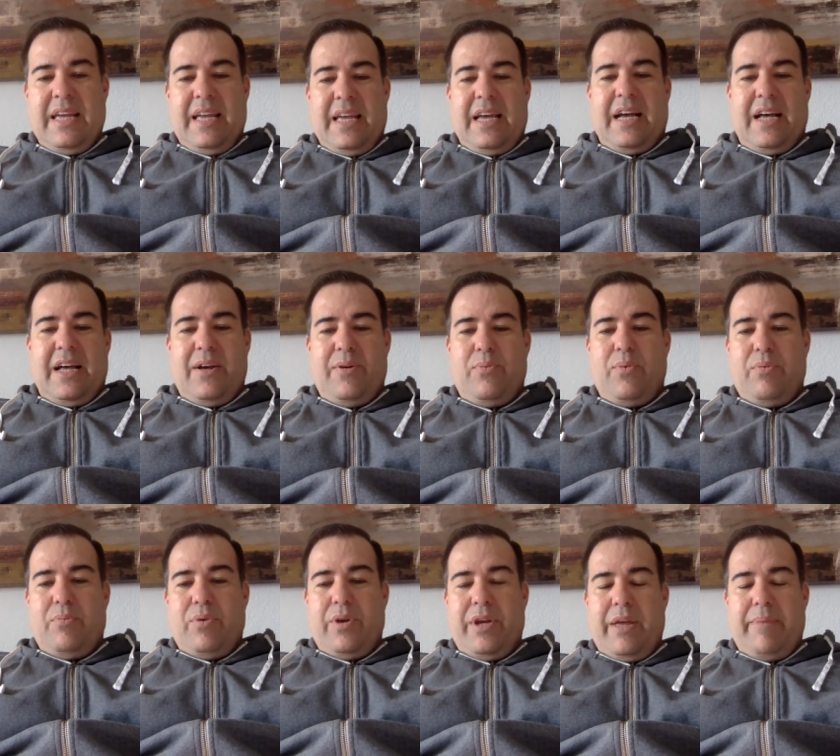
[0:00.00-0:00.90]

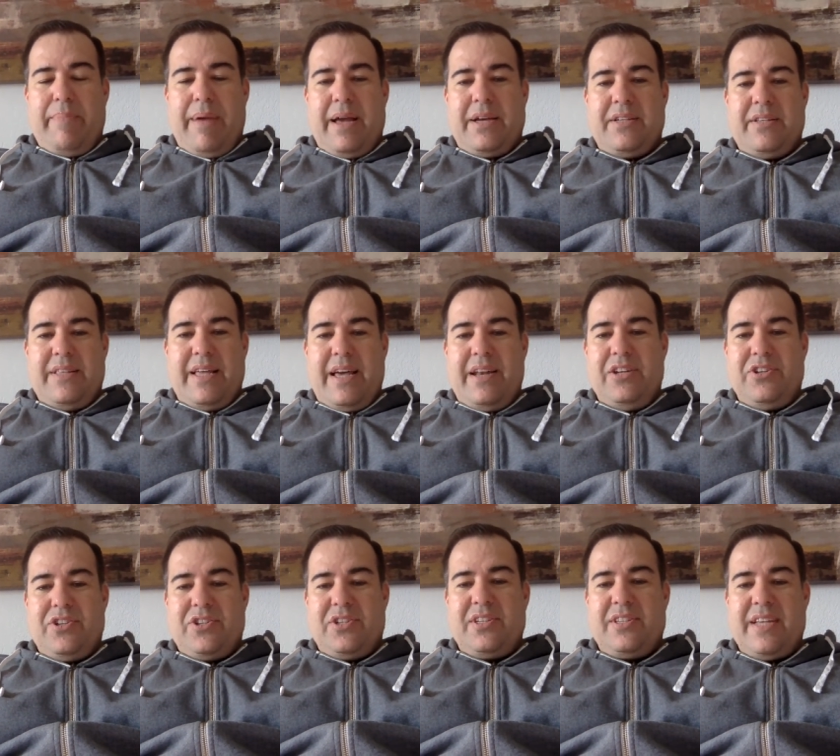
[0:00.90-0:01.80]
We'll get back to that in
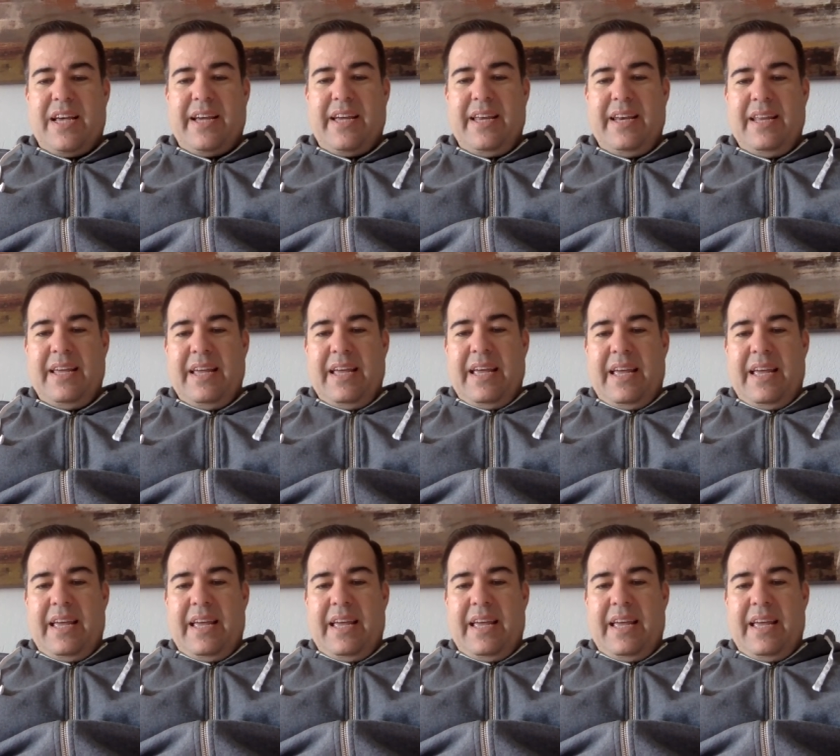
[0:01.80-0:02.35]
just a second.